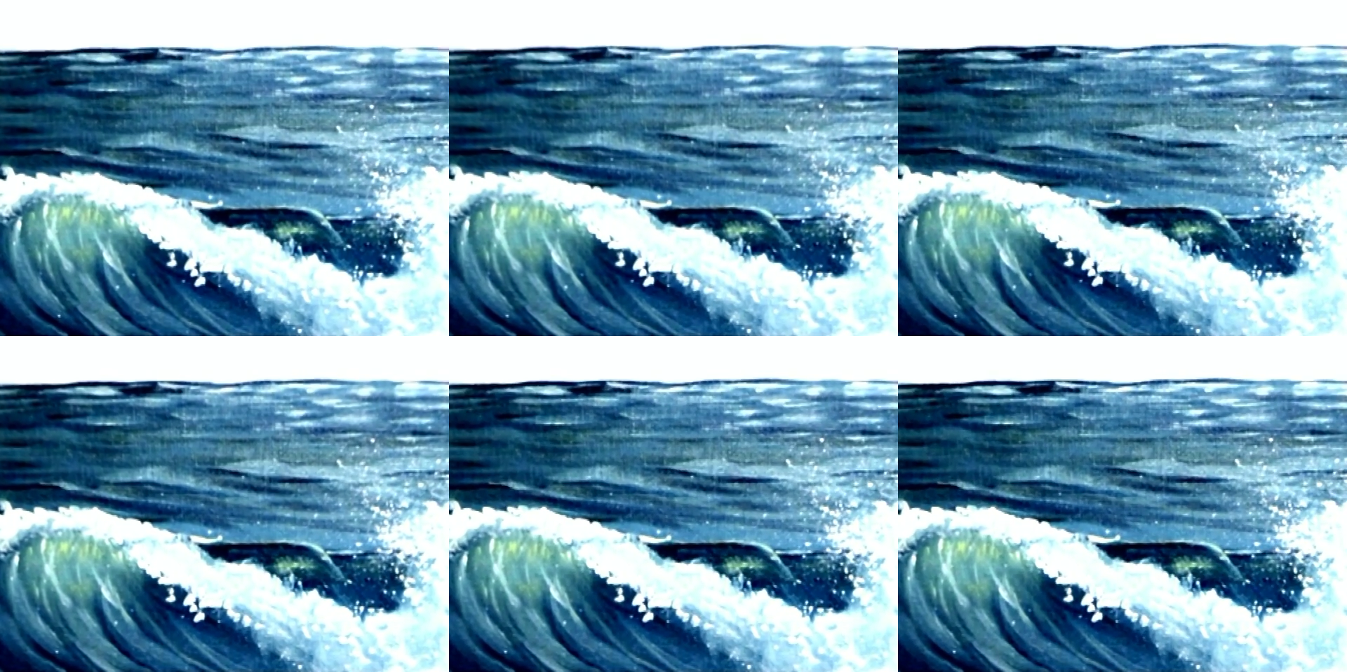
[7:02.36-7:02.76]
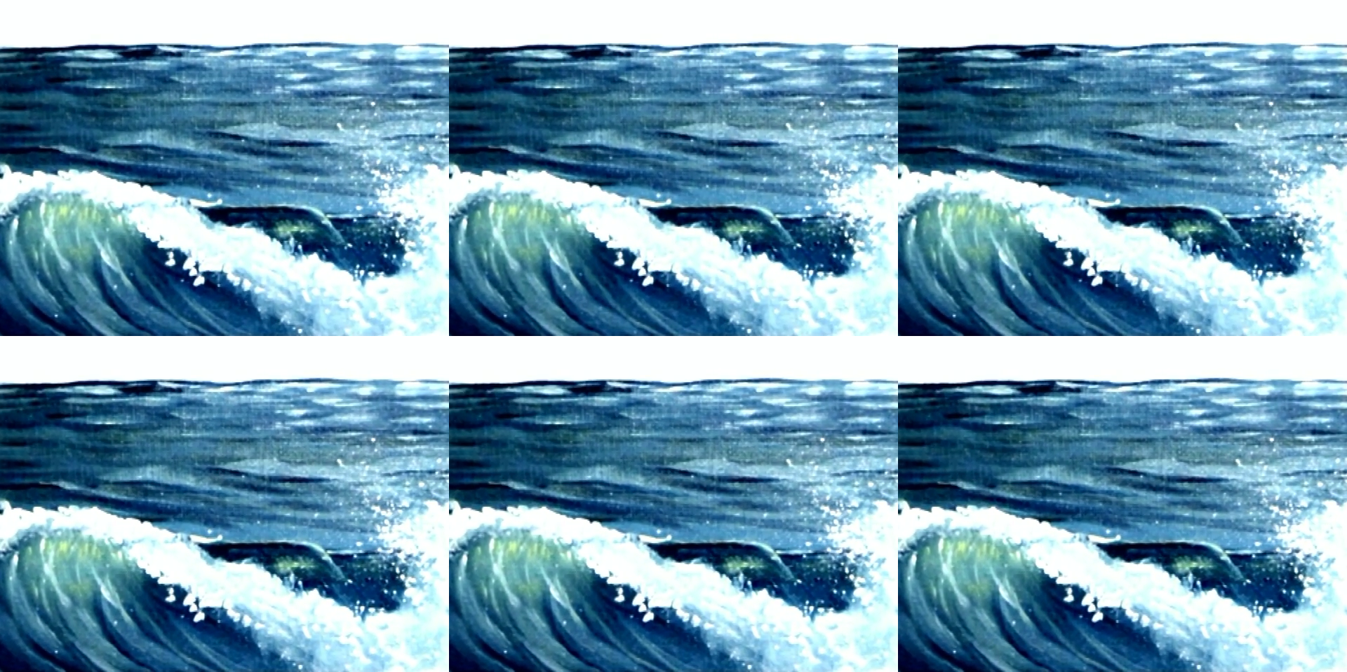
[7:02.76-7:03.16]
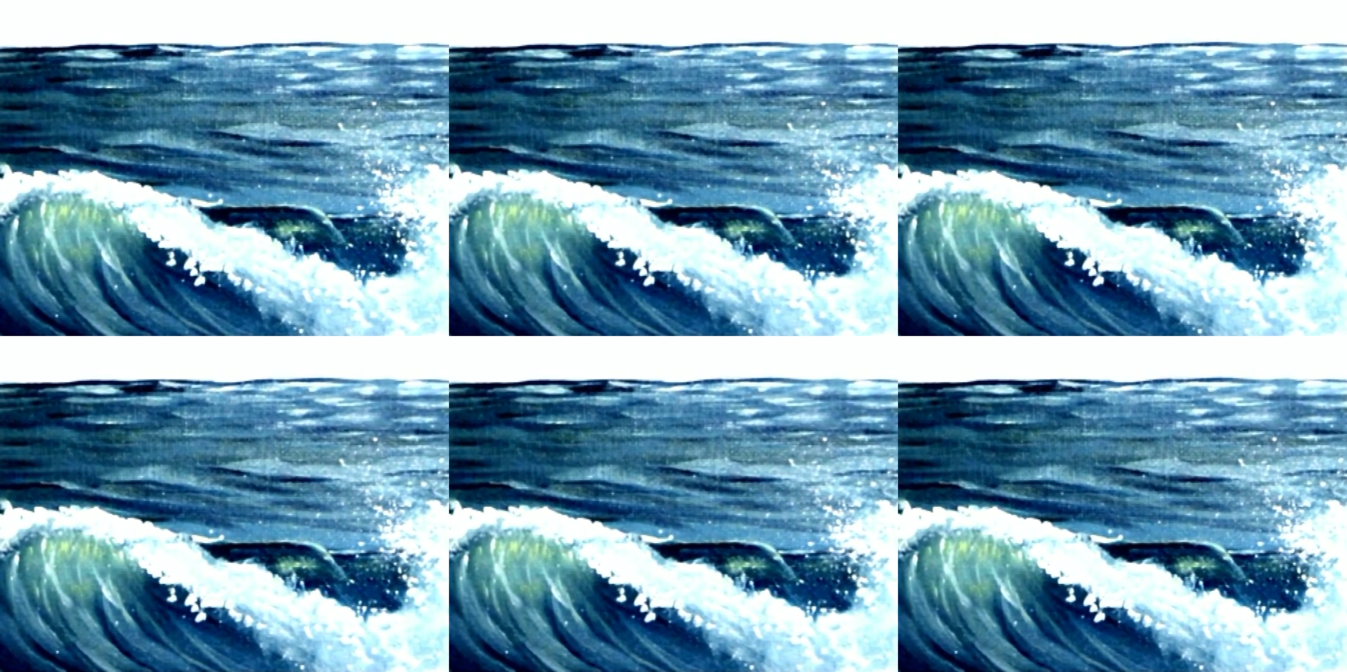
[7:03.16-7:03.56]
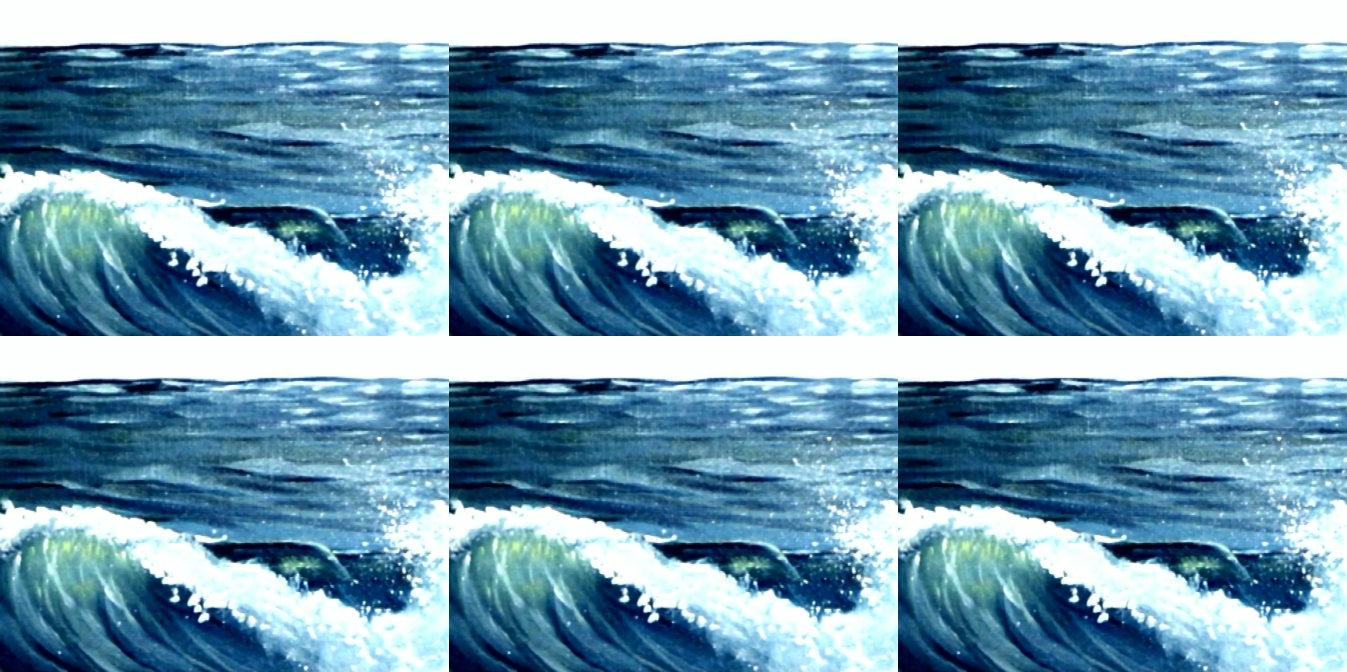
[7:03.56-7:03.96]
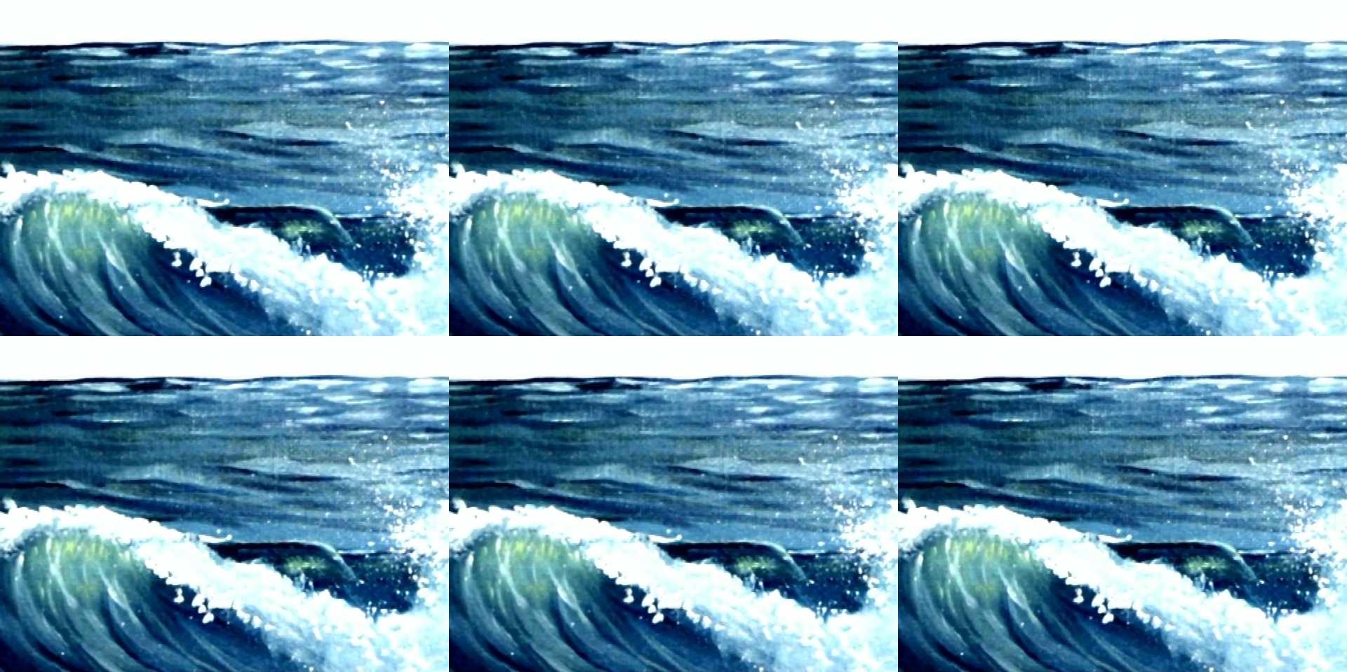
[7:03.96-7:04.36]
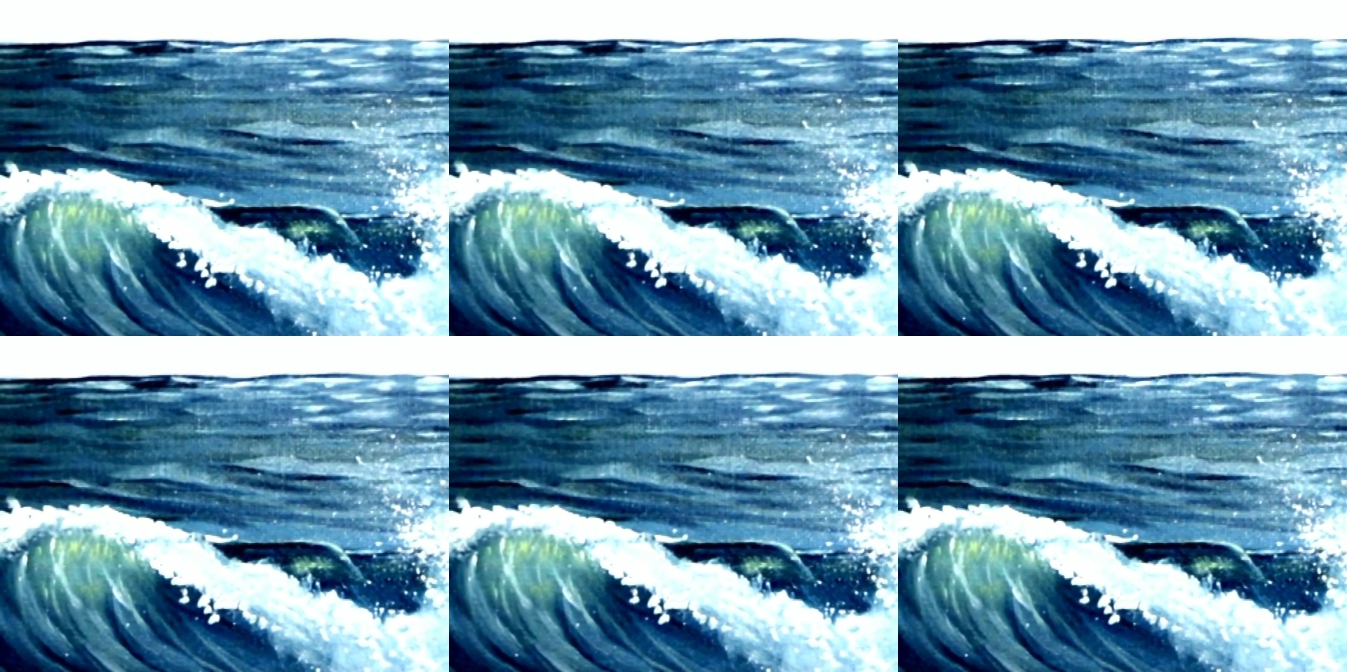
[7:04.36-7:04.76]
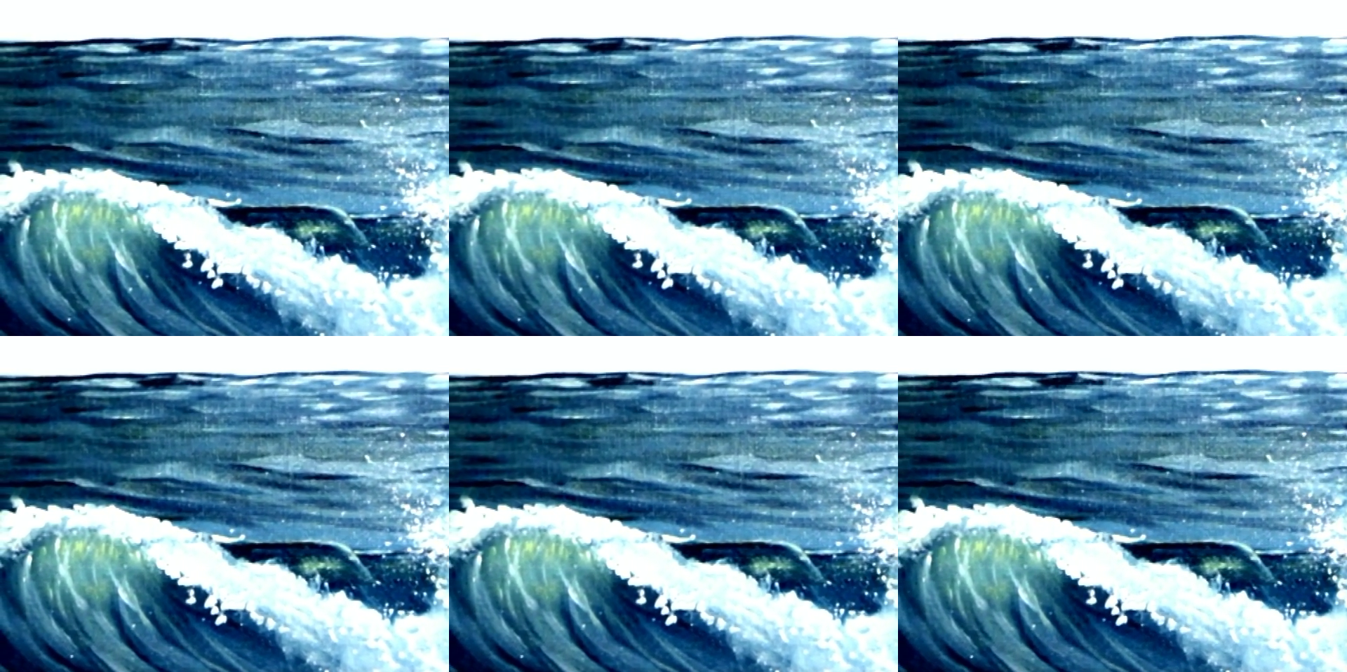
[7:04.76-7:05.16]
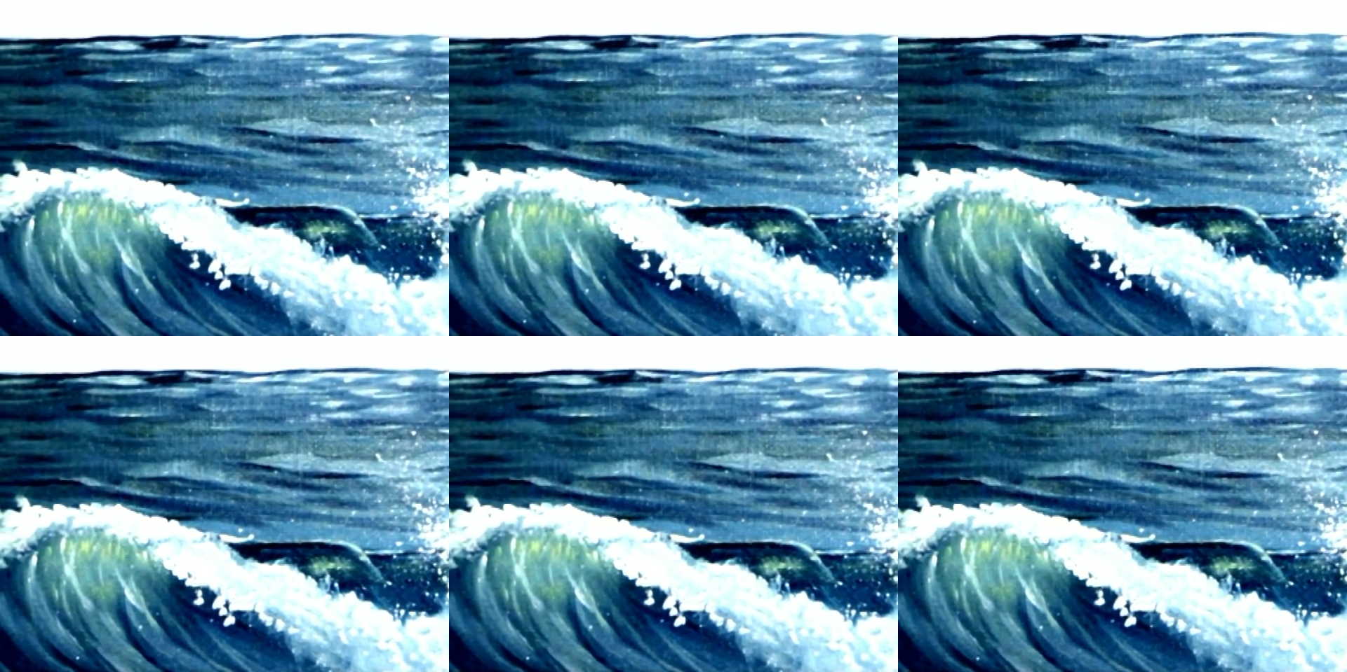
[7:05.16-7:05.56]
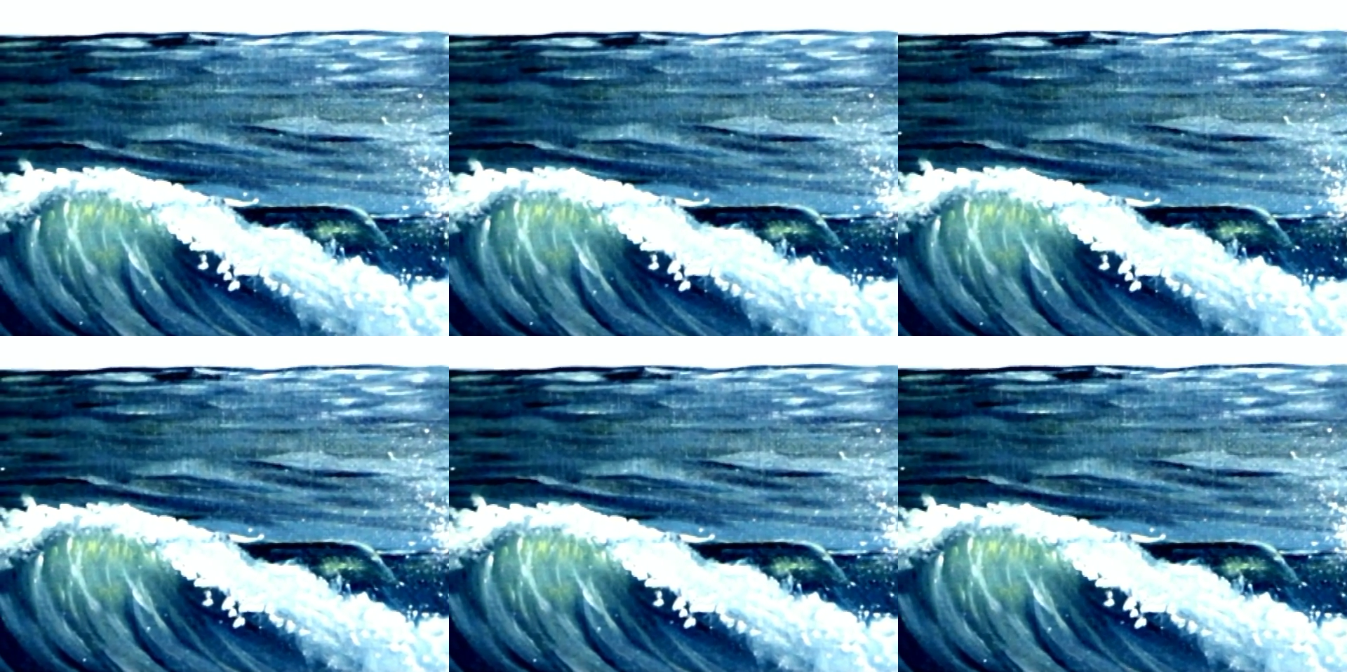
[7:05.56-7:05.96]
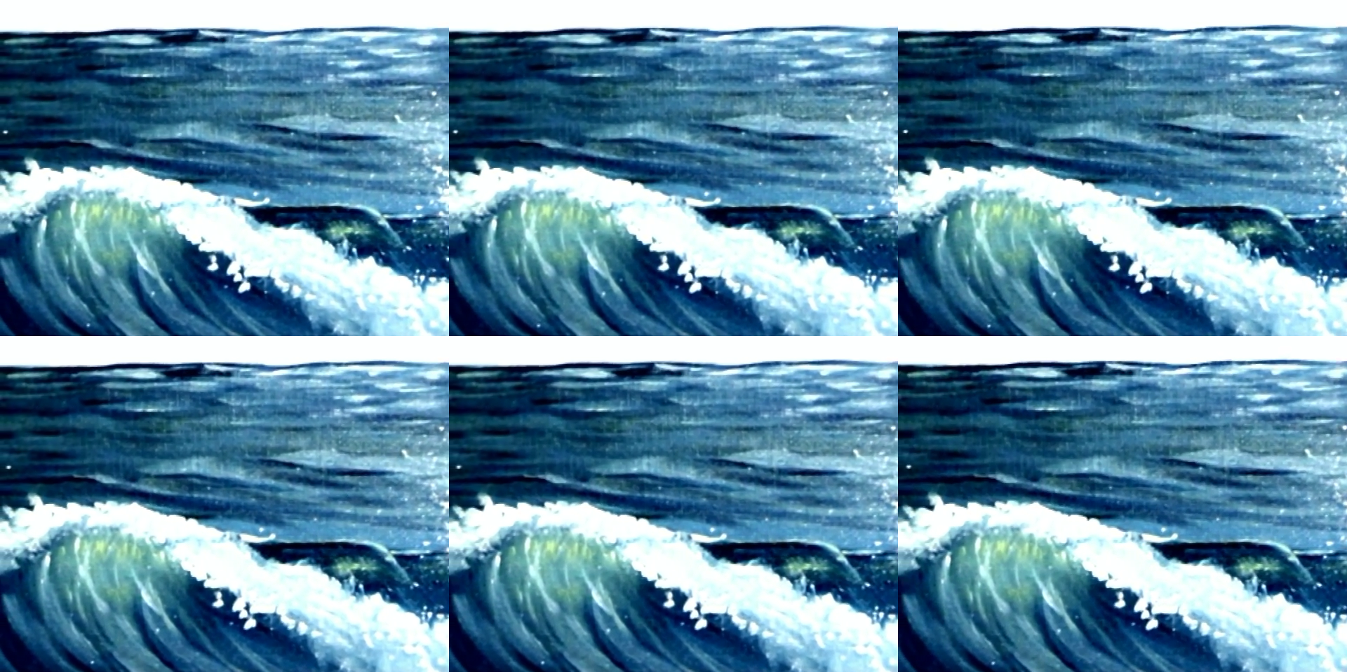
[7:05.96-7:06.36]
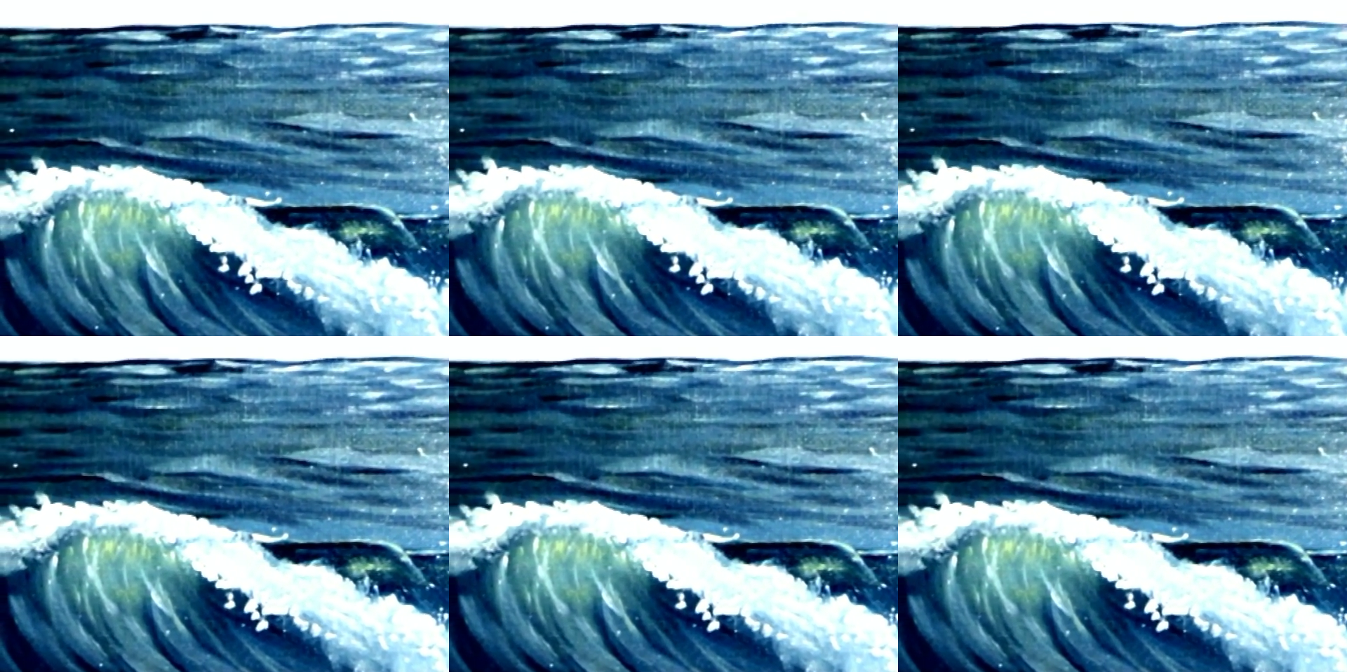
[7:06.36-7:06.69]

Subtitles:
Nobody's mouth can be seen.